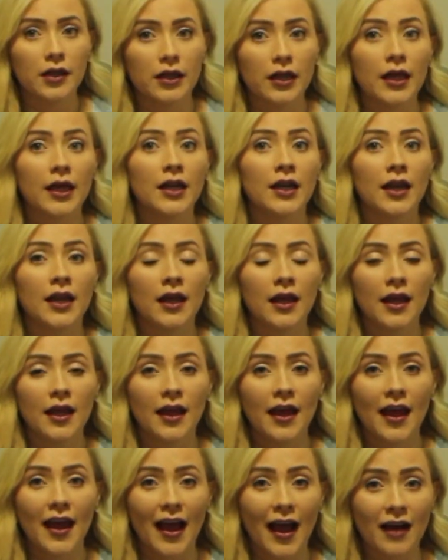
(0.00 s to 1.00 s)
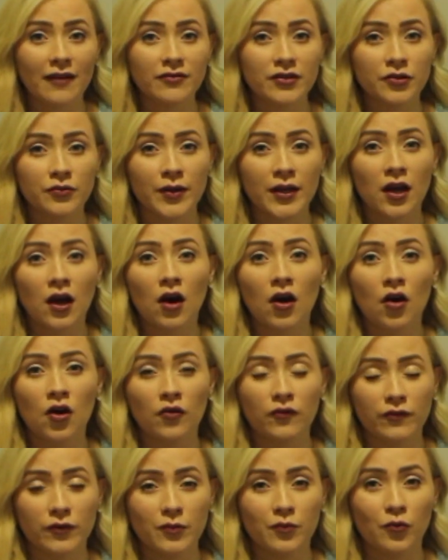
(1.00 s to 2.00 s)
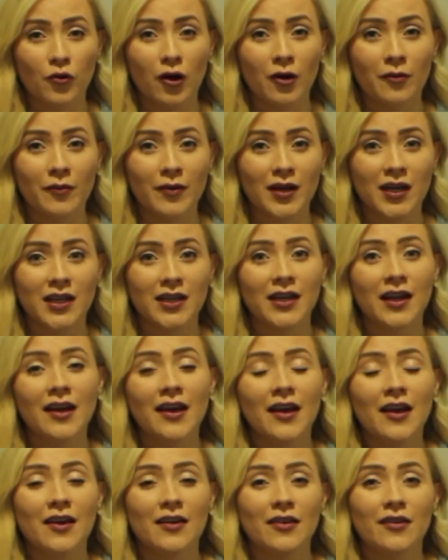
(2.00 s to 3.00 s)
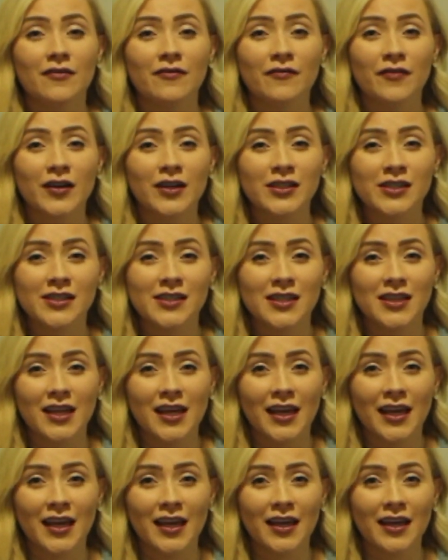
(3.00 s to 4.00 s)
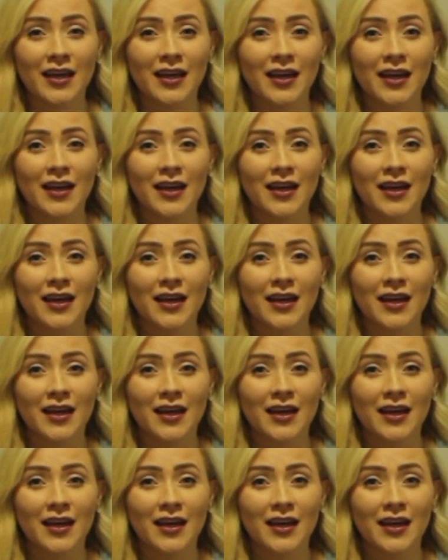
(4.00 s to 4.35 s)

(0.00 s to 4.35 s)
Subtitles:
Then after we got home from Walmart, the first thing